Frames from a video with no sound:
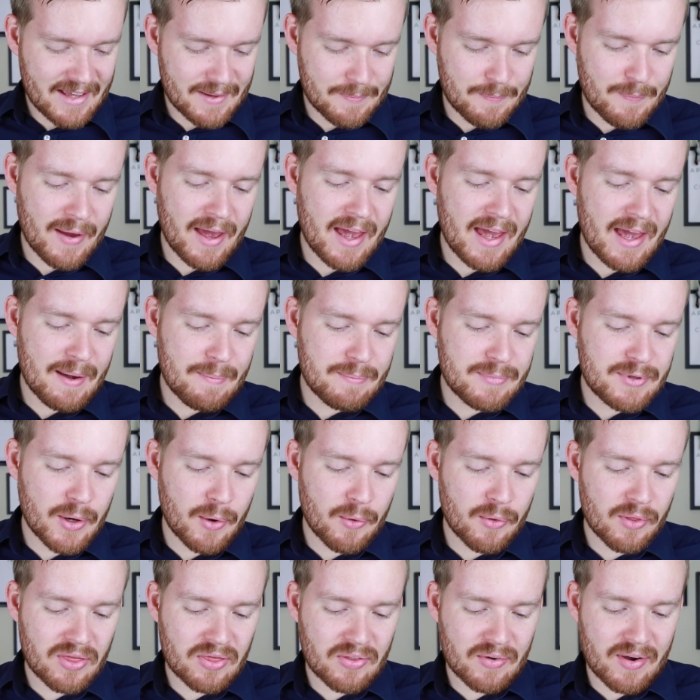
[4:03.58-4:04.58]
Babe,
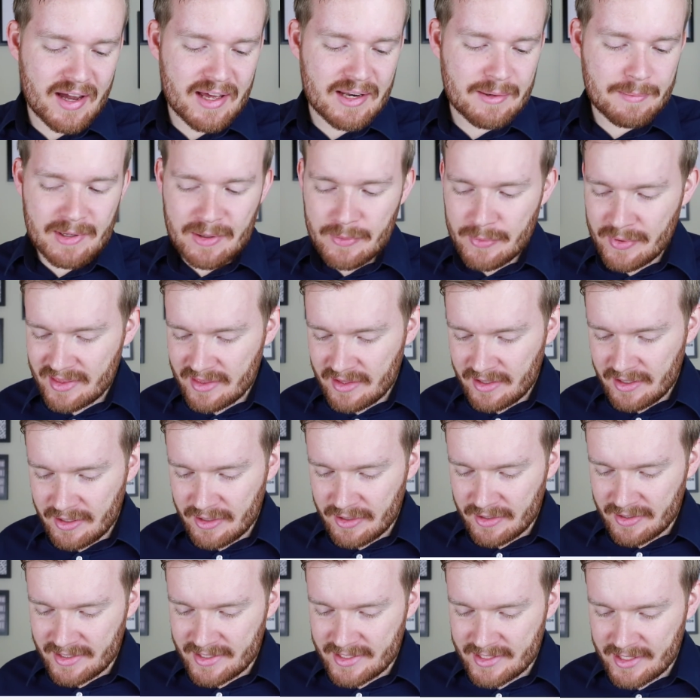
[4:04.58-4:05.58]
don't threaten me with a
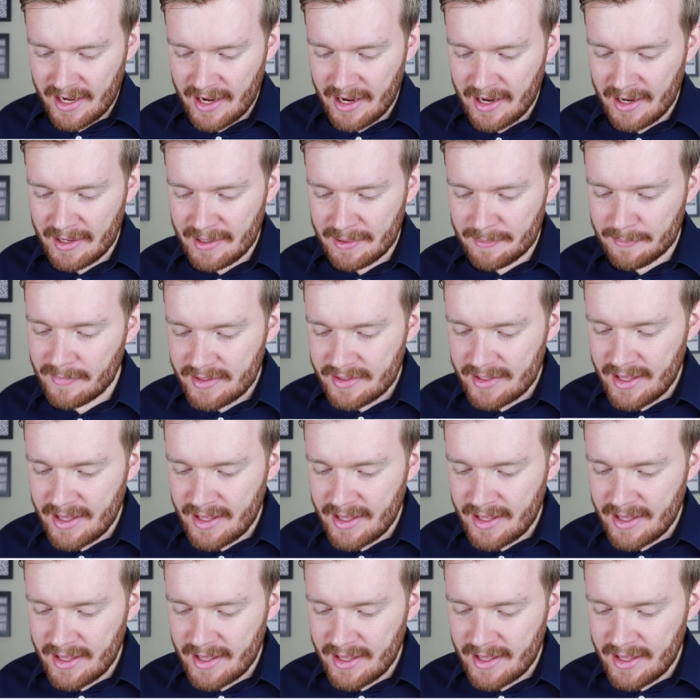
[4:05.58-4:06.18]
good time.